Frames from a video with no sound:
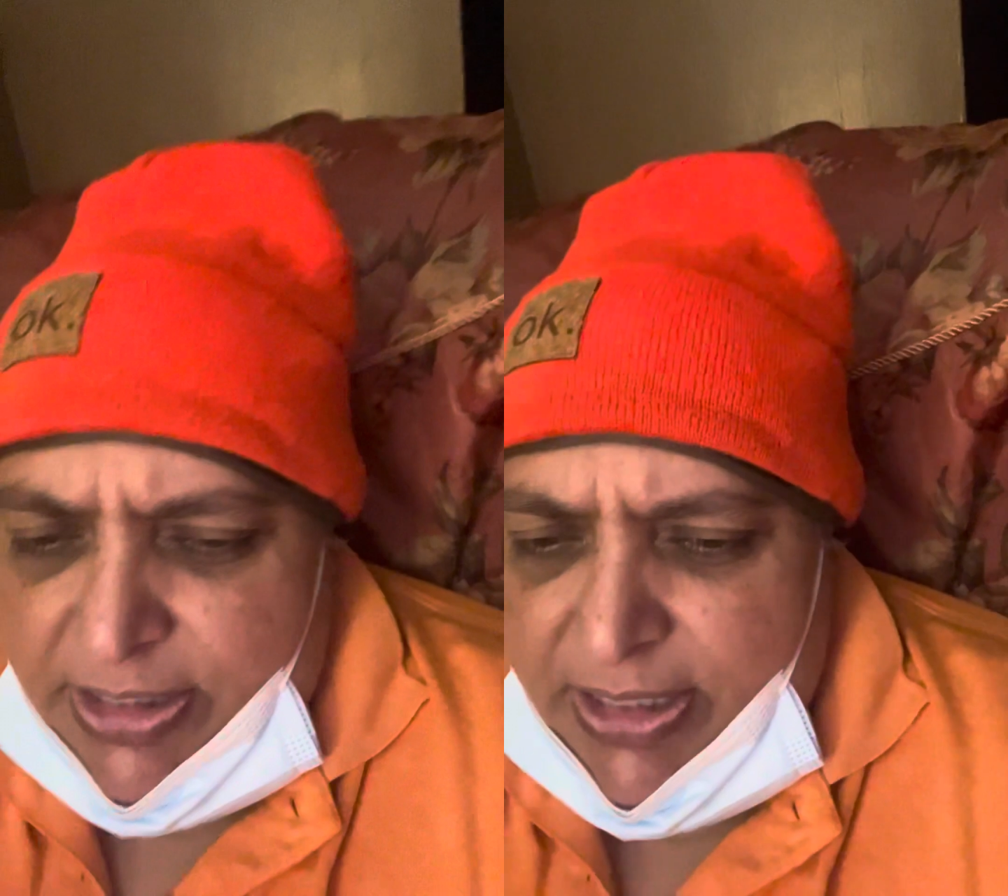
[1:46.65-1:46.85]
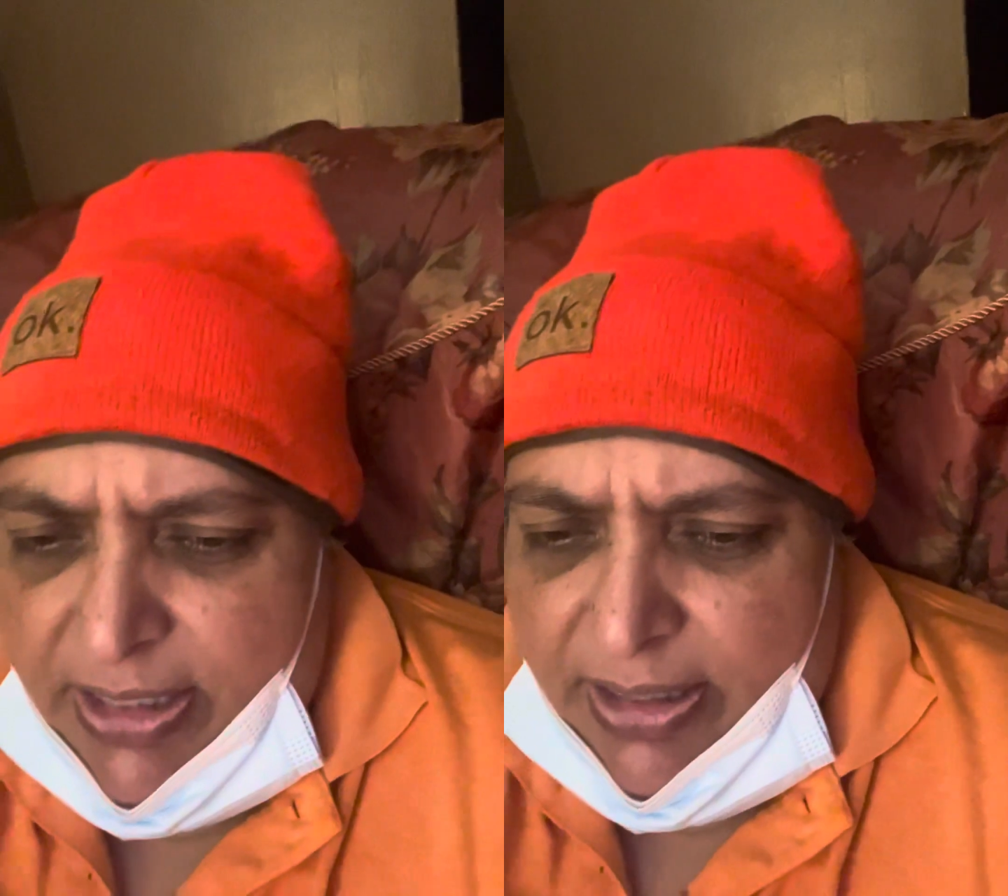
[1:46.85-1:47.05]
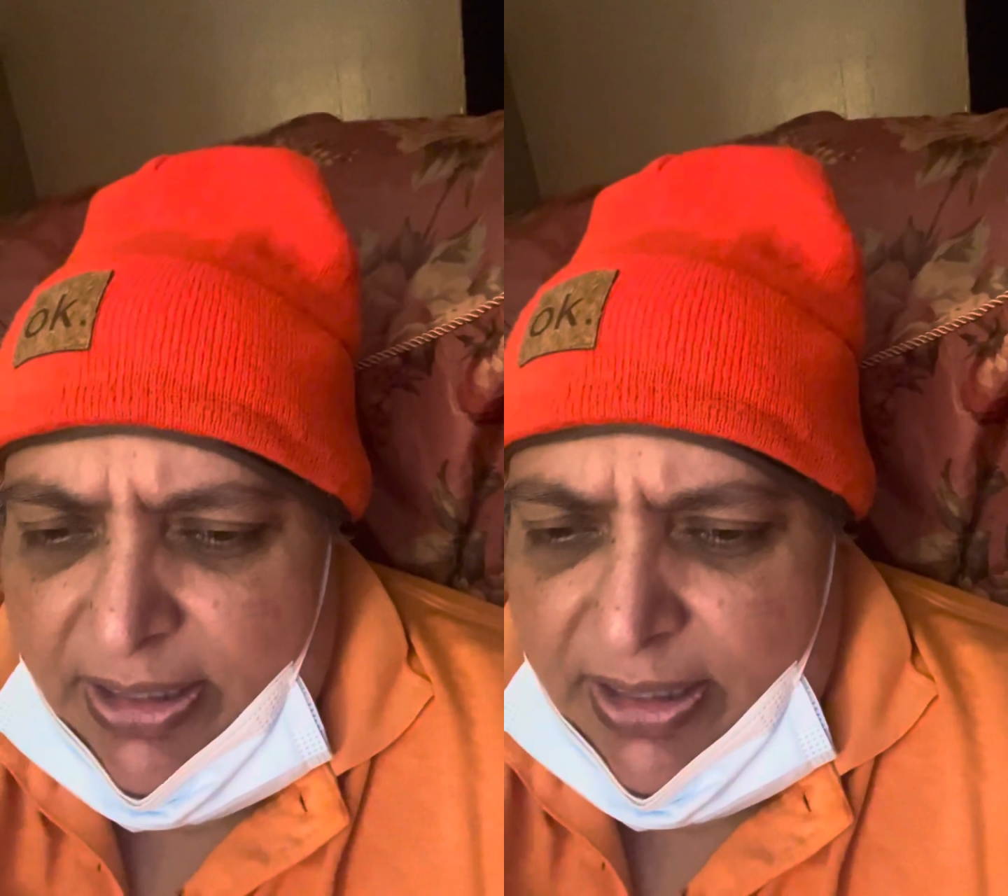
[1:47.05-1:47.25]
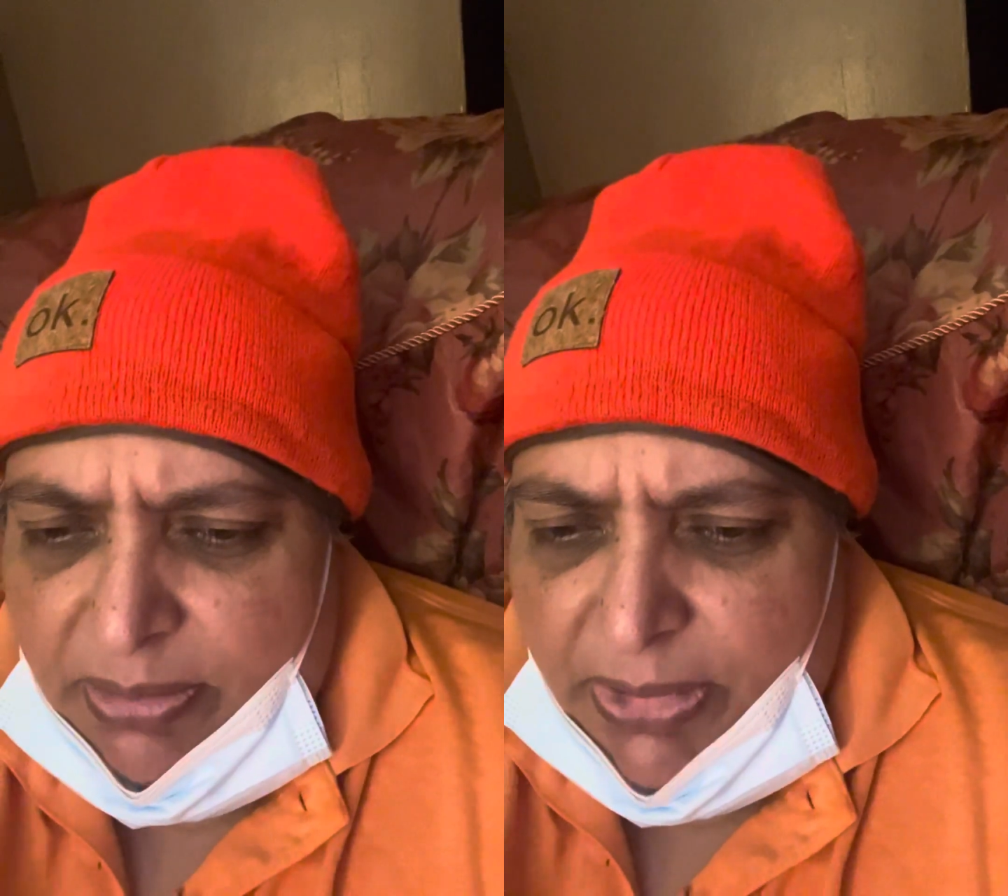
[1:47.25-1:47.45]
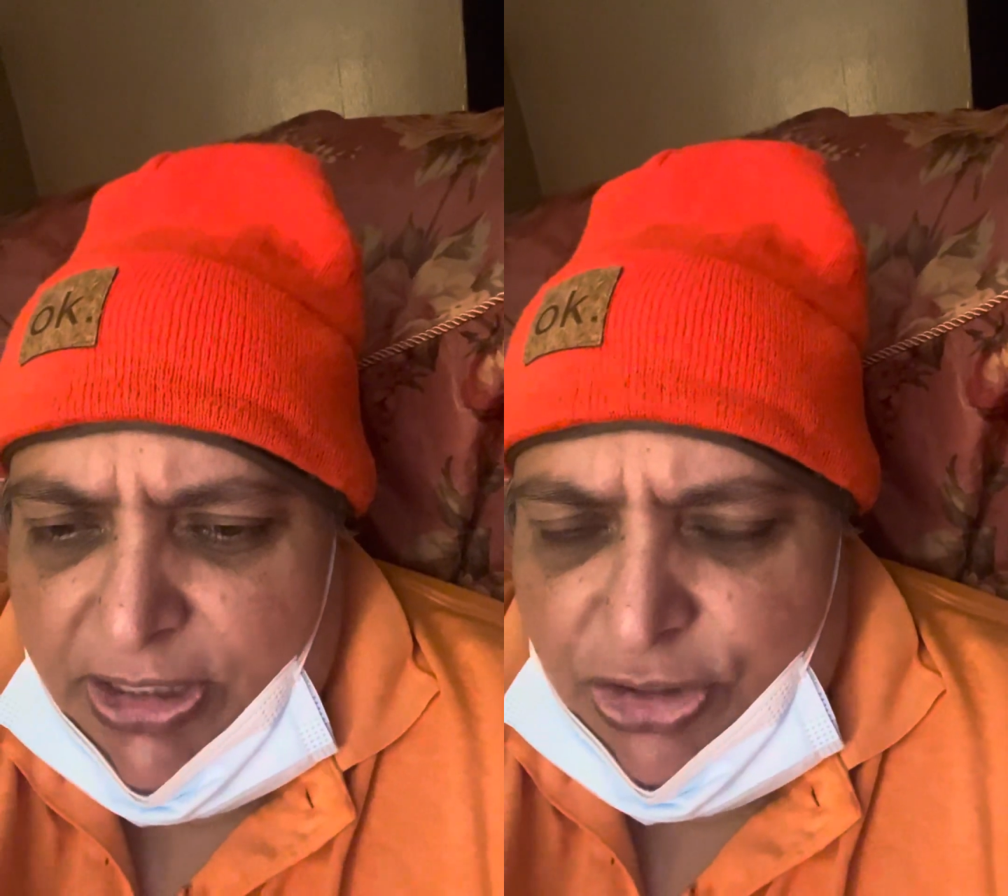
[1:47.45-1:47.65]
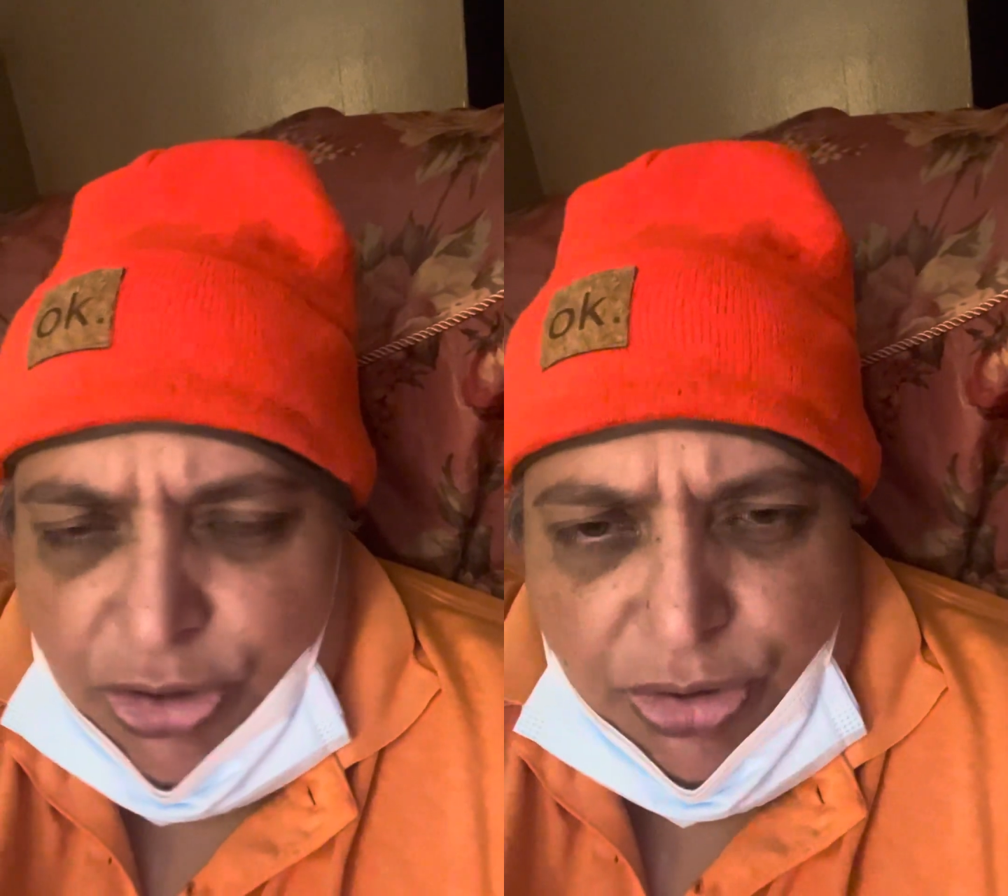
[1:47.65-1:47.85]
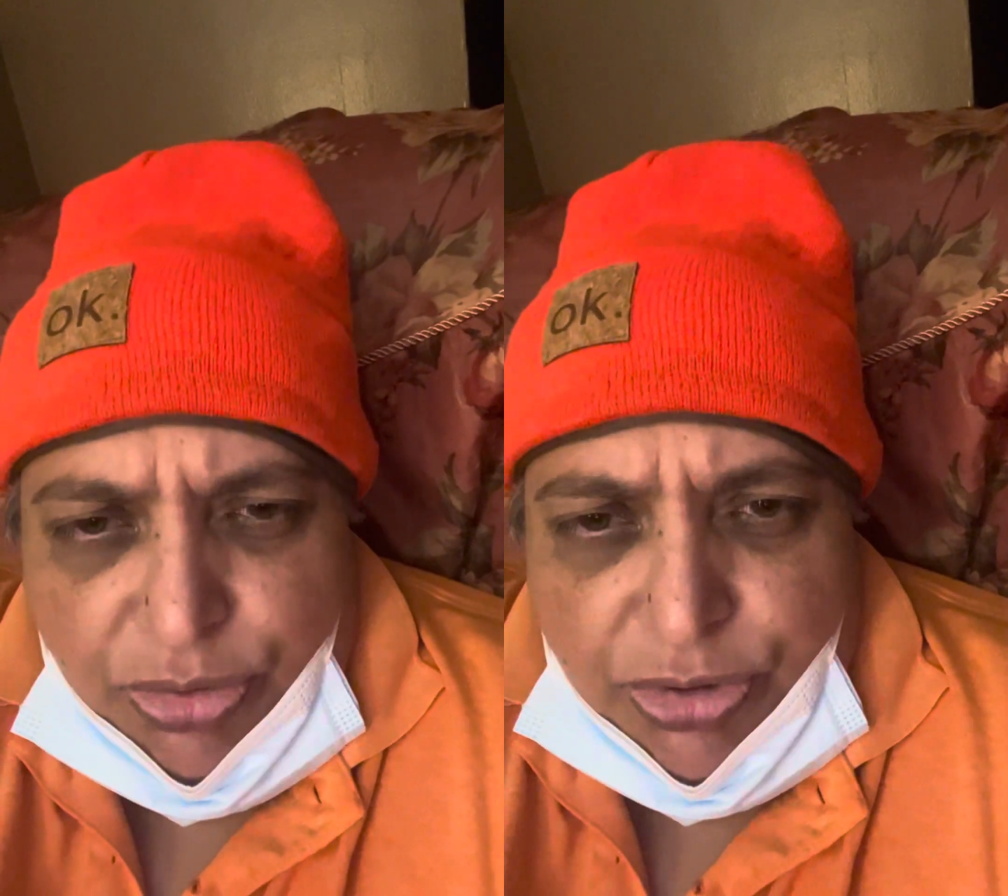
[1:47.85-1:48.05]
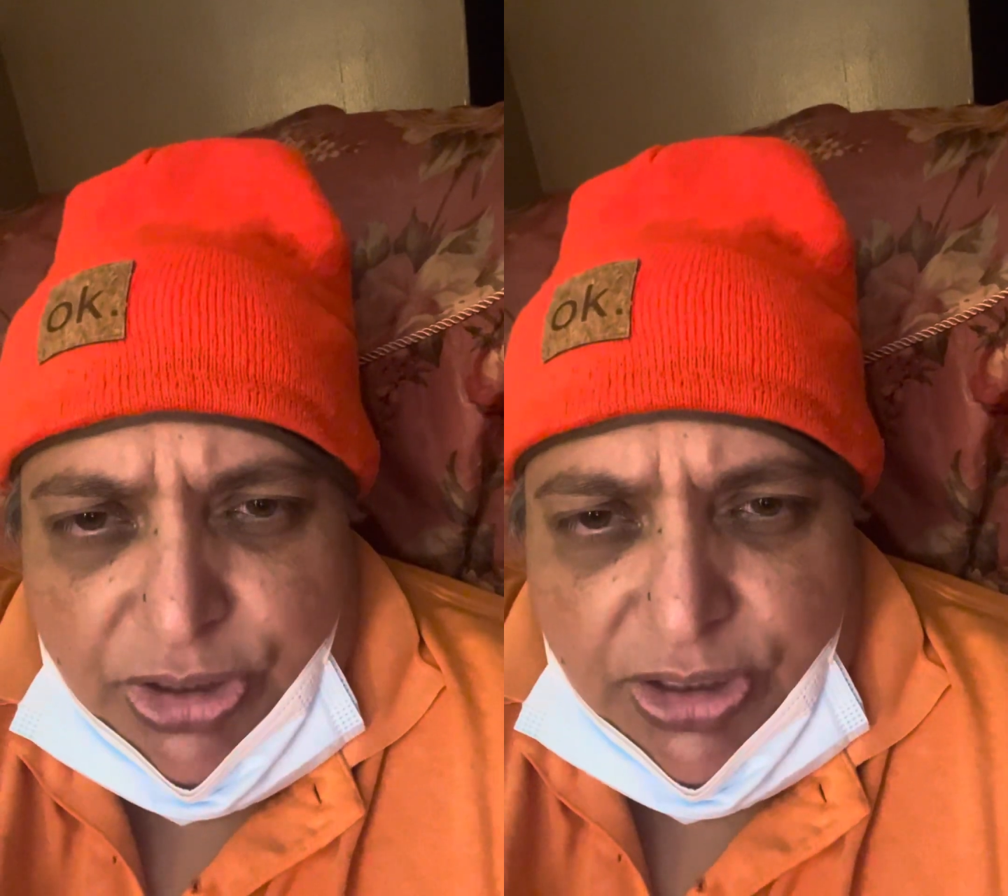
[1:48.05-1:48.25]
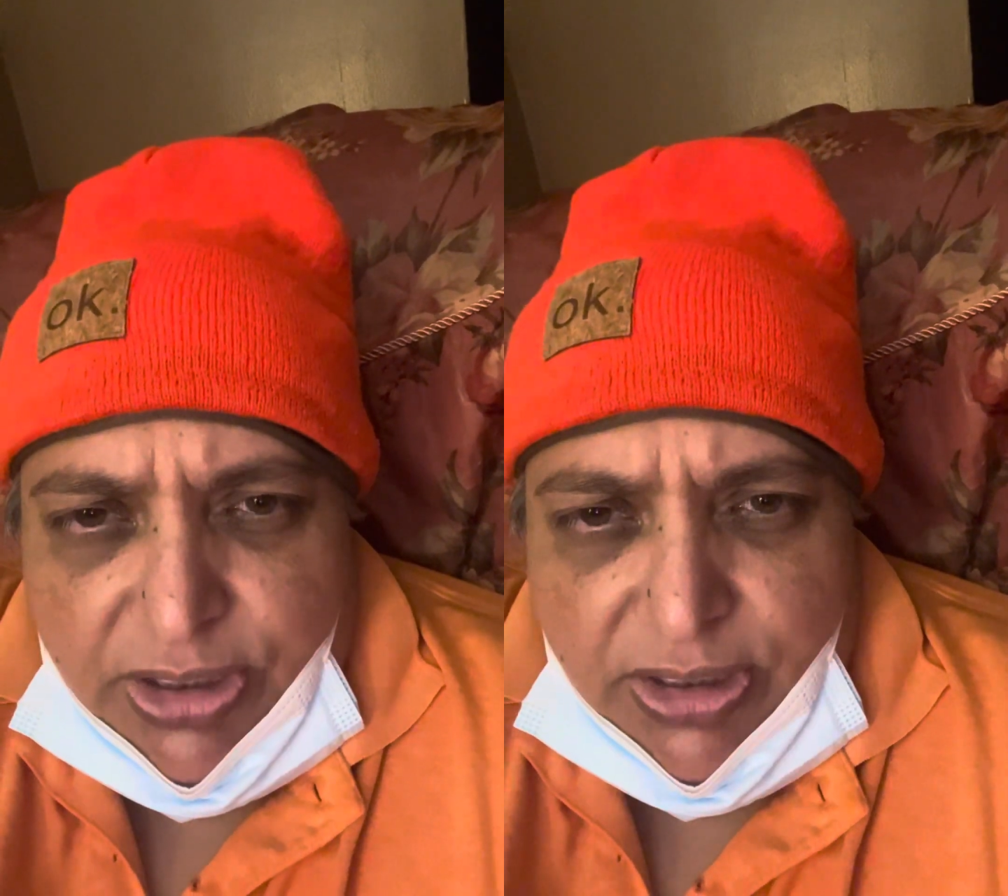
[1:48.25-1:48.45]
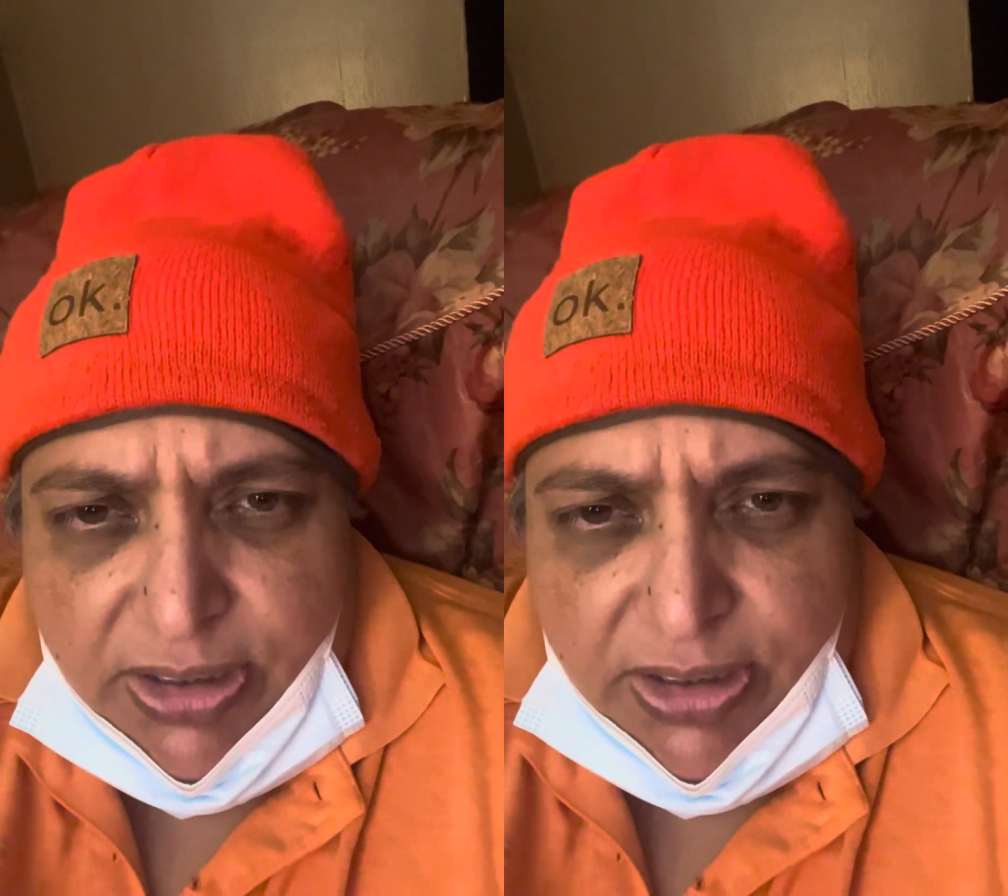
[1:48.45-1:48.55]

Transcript: tingling in my toes